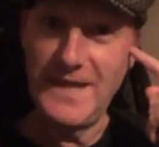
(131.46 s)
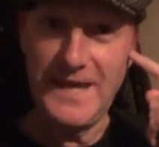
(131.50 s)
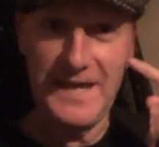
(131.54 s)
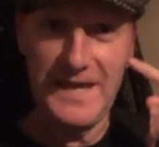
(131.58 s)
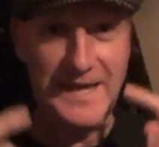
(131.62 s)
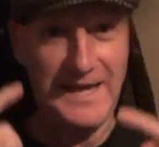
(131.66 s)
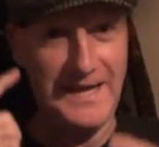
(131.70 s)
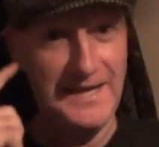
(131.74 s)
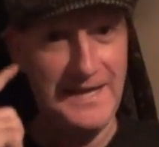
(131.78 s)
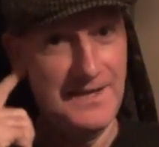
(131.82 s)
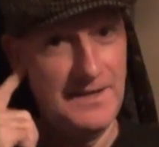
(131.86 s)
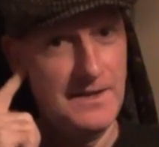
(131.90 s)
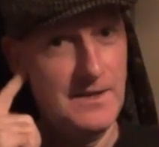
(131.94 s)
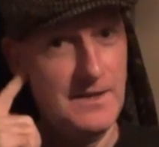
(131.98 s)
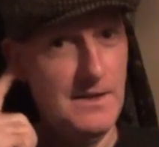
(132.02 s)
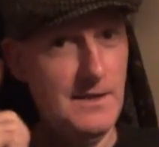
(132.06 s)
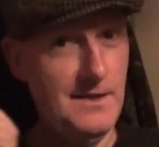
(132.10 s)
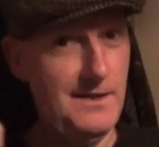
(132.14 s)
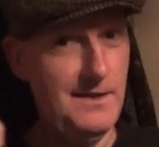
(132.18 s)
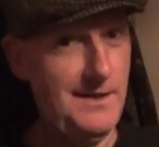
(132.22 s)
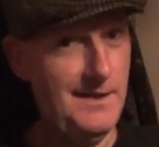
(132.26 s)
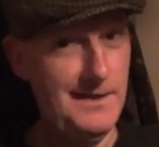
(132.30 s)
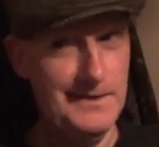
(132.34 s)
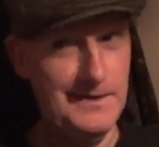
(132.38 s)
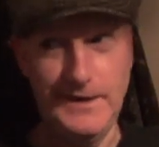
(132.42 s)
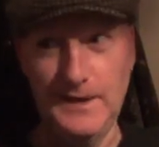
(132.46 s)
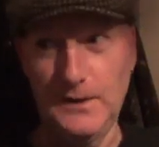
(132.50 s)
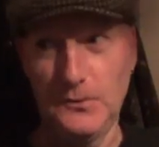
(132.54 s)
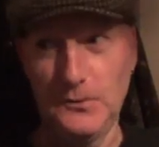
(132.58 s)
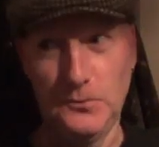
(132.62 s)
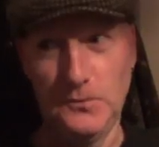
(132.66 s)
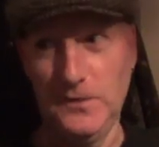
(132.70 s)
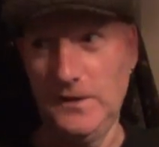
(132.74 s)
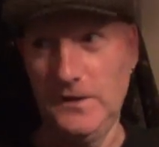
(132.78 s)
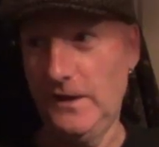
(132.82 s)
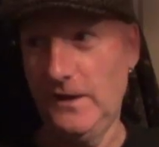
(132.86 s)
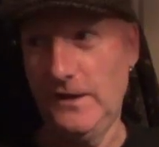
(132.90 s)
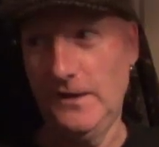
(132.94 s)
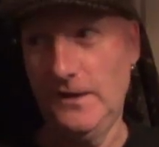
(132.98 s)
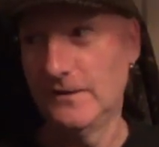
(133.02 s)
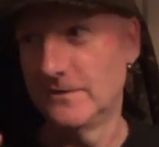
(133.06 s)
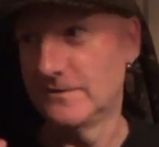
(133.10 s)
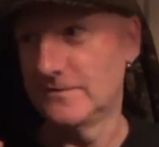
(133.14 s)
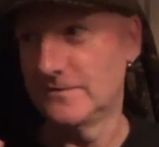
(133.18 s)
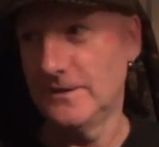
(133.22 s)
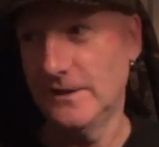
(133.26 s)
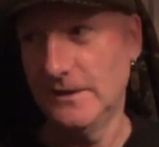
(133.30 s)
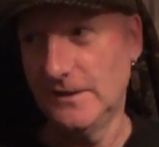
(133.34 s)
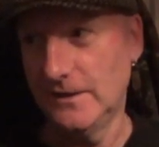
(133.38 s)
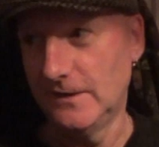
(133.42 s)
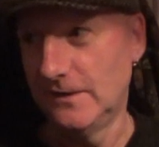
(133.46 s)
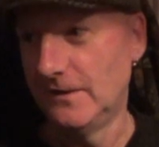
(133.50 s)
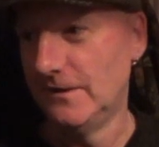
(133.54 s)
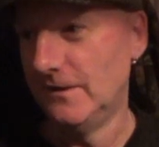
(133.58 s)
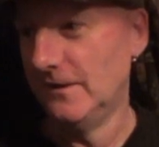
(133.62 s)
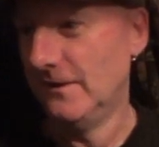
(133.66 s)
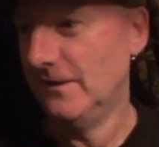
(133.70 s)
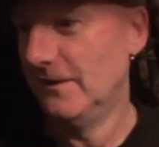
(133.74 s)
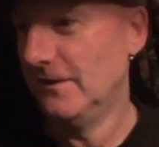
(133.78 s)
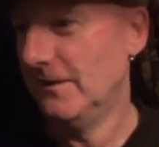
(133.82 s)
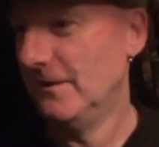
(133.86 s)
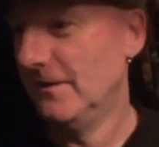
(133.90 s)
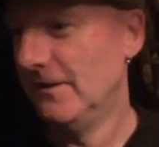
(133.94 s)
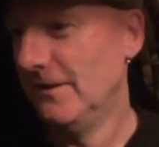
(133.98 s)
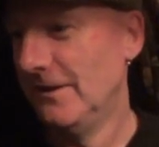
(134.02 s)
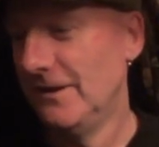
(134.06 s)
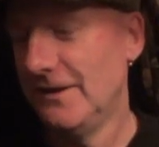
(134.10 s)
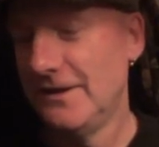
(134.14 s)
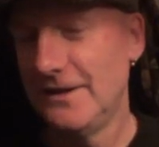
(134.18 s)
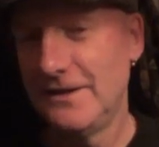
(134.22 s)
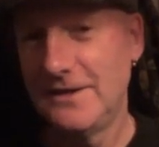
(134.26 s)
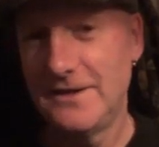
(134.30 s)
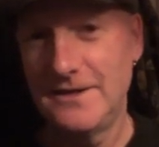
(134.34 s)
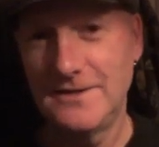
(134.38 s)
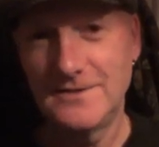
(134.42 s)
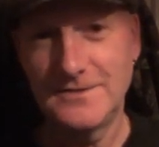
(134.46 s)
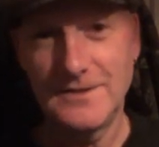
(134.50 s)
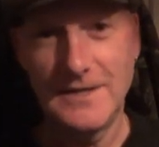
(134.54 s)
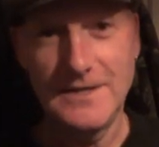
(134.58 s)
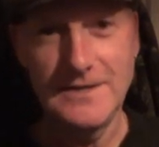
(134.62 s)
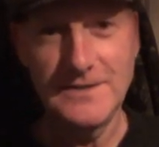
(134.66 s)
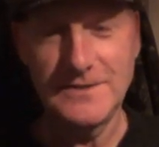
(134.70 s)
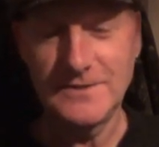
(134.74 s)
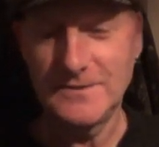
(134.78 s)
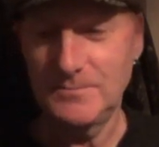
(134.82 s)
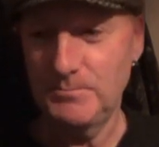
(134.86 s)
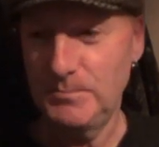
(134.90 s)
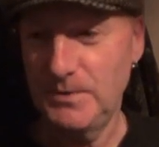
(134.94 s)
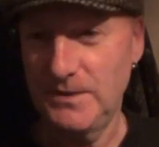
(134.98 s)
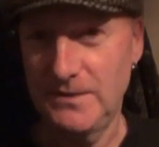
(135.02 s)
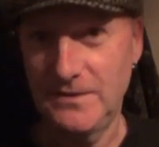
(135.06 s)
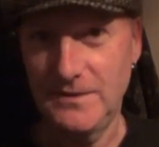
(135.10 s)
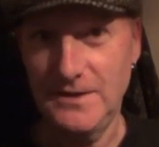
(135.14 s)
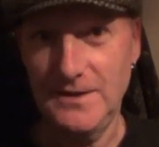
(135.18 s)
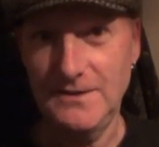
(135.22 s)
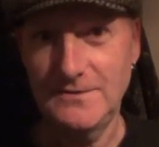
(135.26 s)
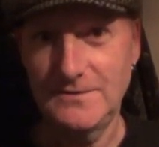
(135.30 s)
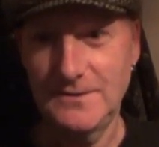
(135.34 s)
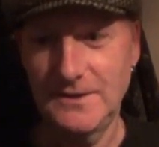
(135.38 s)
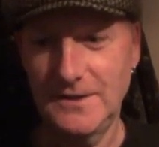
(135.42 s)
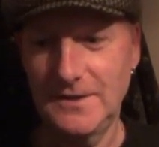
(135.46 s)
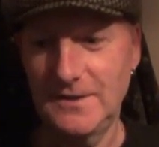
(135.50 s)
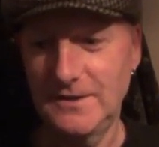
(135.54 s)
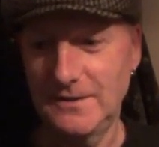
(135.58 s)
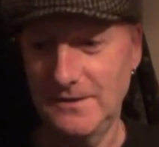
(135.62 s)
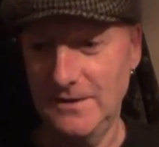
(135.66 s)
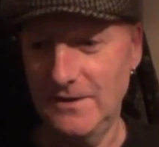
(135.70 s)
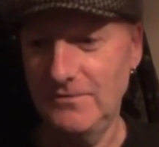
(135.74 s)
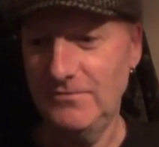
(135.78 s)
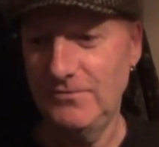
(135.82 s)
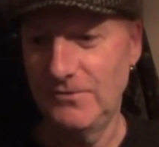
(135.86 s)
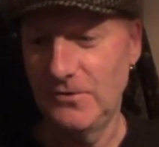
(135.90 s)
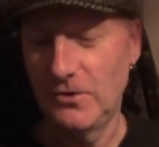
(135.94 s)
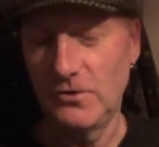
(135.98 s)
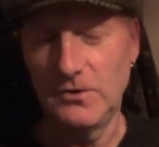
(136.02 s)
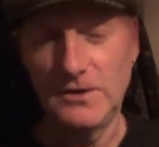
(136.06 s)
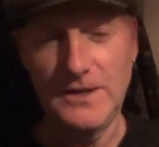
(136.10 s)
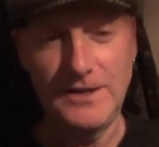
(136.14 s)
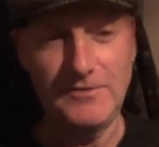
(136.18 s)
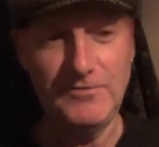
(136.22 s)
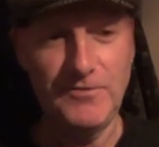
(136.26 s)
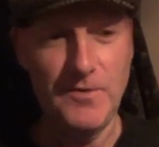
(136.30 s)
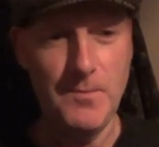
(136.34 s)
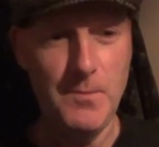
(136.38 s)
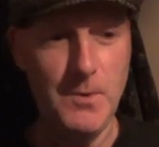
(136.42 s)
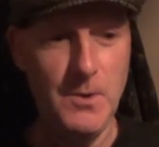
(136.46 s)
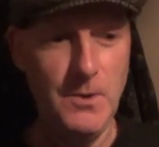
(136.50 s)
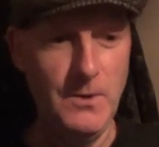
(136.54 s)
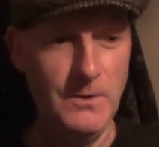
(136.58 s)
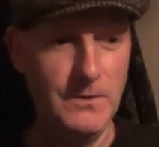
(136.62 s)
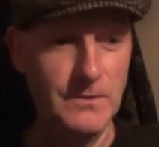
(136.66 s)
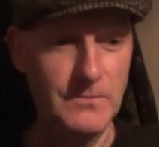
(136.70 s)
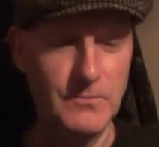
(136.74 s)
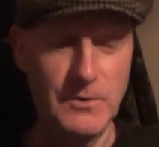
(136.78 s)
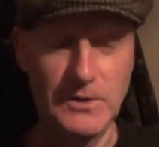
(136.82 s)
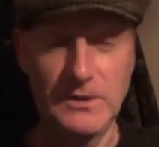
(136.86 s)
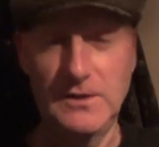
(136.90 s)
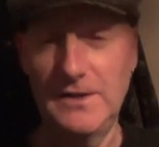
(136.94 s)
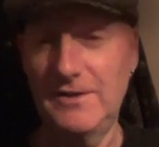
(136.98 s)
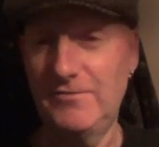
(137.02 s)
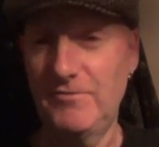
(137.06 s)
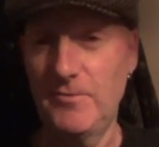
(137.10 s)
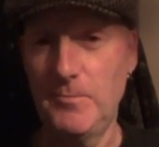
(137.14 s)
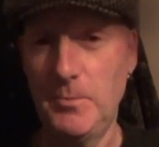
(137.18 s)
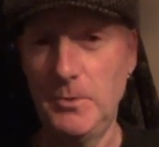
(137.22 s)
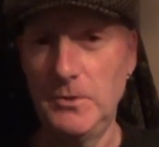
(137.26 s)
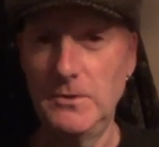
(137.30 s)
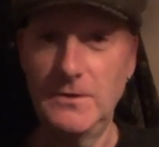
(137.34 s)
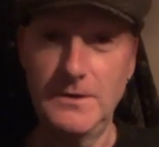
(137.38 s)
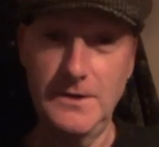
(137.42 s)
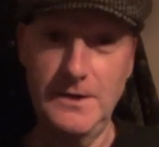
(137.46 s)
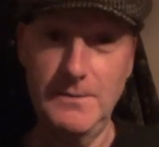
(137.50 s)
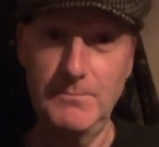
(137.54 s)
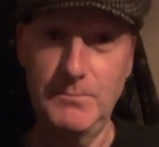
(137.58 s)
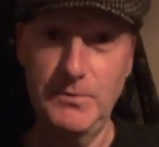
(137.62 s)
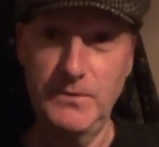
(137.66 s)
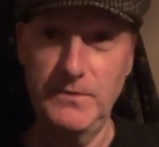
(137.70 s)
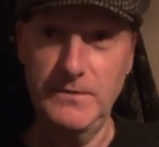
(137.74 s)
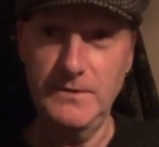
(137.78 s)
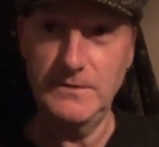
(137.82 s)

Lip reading: there and out there. I tell you, it's pathetic, if not laughable. Well, laughable and